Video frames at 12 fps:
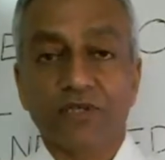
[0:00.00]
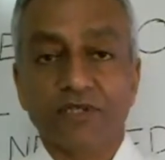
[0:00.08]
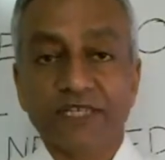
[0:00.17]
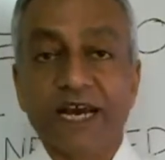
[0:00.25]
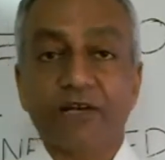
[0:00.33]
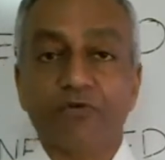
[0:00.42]

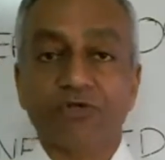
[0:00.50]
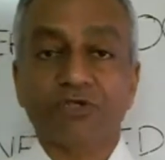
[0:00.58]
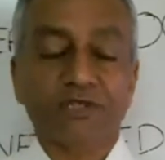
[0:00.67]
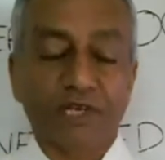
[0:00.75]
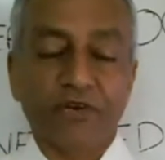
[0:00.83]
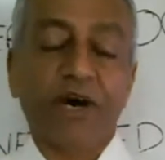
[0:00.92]
chat
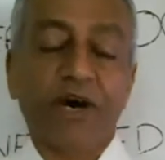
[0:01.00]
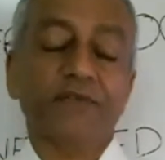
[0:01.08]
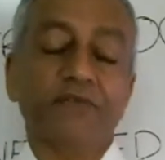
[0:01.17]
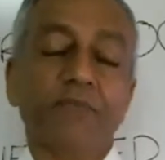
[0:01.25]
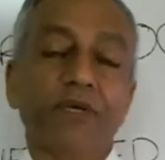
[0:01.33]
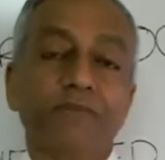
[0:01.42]
questions that you
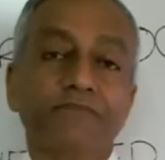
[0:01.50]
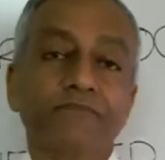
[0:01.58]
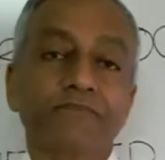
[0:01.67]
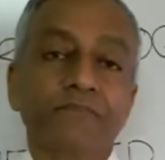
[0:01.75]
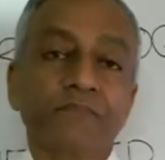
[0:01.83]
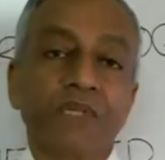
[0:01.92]
ask me.
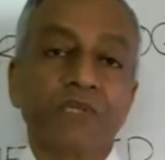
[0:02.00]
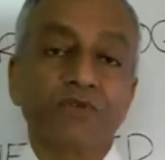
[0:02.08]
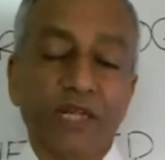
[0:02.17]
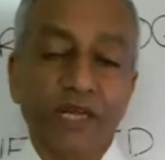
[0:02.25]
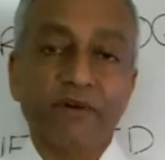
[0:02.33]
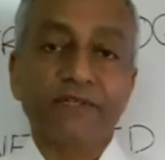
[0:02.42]
So
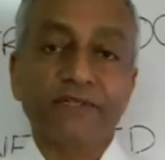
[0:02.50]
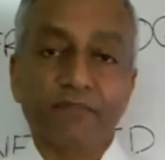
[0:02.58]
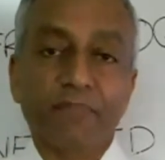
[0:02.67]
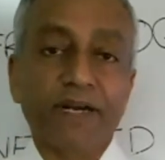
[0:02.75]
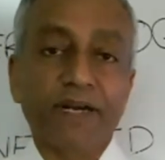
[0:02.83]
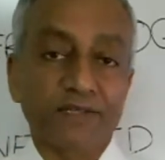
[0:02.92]
that way, it's a
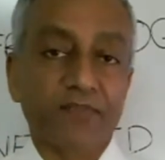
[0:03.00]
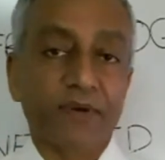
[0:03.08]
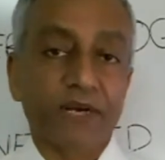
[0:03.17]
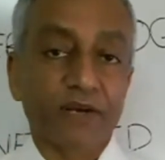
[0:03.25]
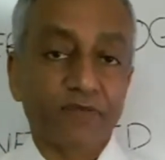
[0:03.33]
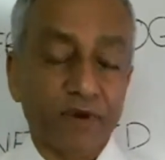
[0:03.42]

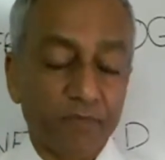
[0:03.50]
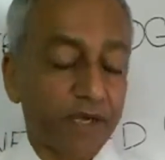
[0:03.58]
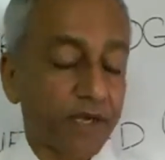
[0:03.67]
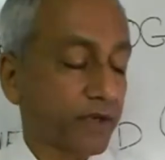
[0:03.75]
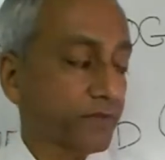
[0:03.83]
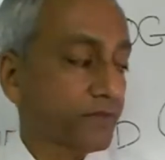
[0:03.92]
participative webinar.